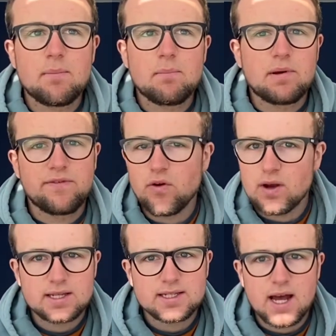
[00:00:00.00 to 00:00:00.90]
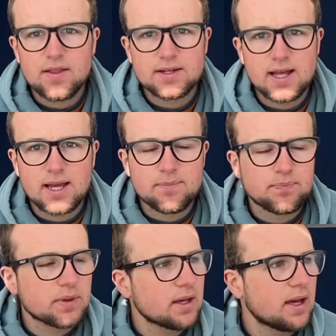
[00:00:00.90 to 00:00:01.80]
before I start the day.
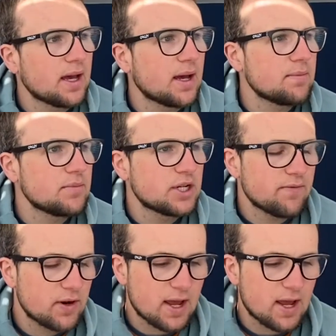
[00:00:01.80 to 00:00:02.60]
Generally